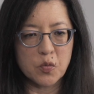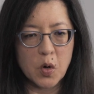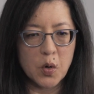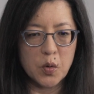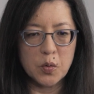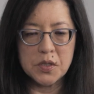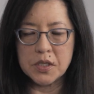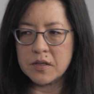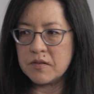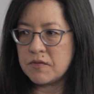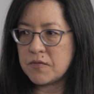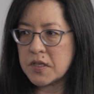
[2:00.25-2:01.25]
roads
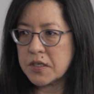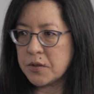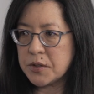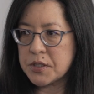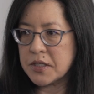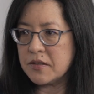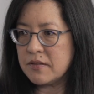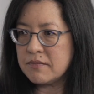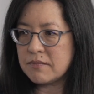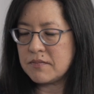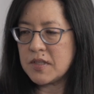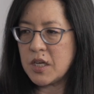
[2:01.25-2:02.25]
and fields and,
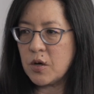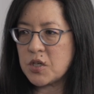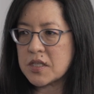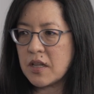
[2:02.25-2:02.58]
you know, just